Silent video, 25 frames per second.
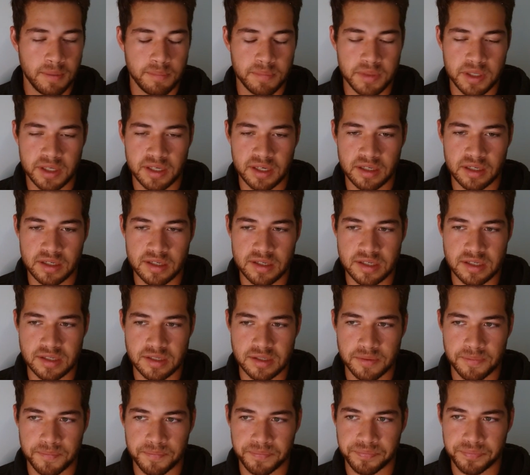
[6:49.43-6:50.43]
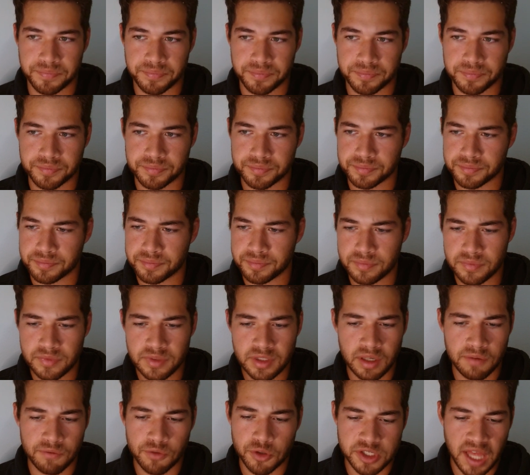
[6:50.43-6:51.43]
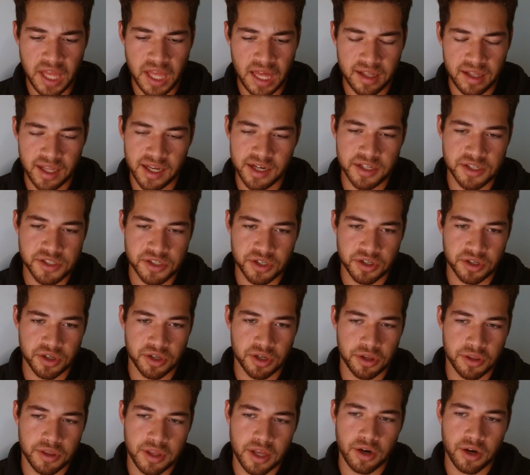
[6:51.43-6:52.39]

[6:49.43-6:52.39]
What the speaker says: Because if your stat line is good,